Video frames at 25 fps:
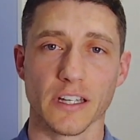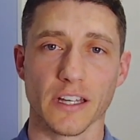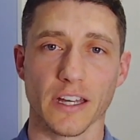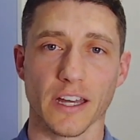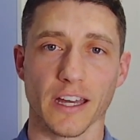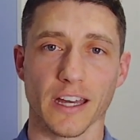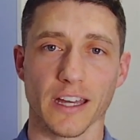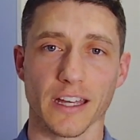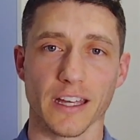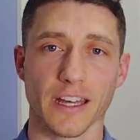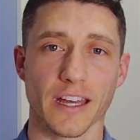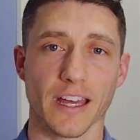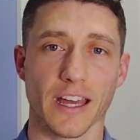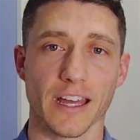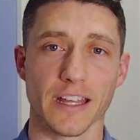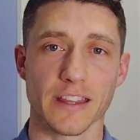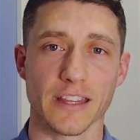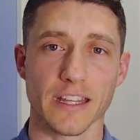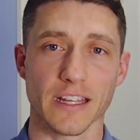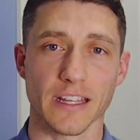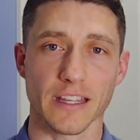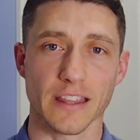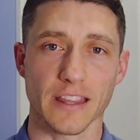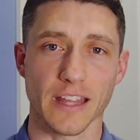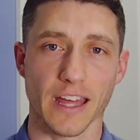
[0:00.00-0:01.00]
I
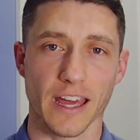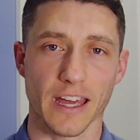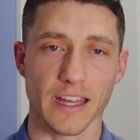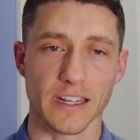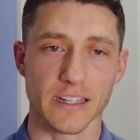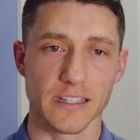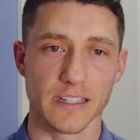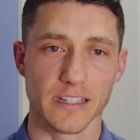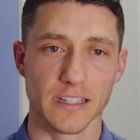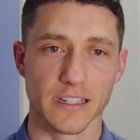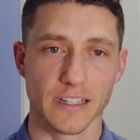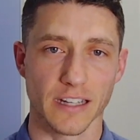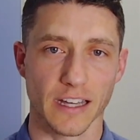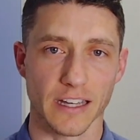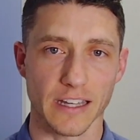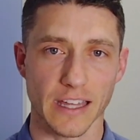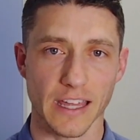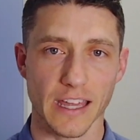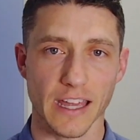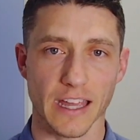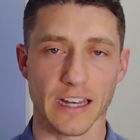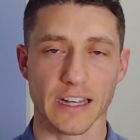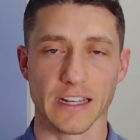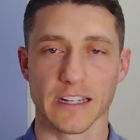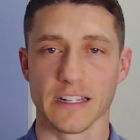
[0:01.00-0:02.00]
think that,
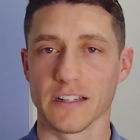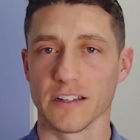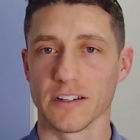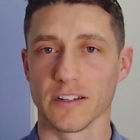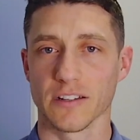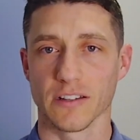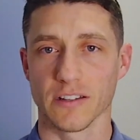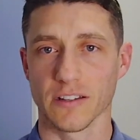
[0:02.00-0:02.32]
again,